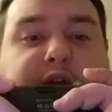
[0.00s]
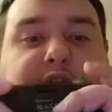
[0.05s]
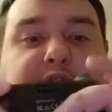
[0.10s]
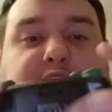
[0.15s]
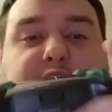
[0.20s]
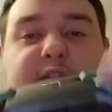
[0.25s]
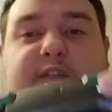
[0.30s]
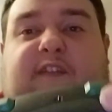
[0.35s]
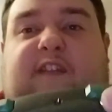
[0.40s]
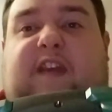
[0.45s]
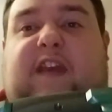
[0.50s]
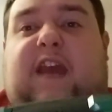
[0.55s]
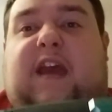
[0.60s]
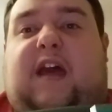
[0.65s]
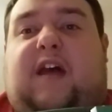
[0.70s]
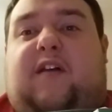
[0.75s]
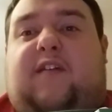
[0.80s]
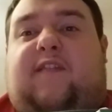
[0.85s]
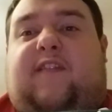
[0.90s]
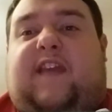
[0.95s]
your
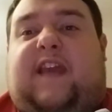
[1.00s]
ZL,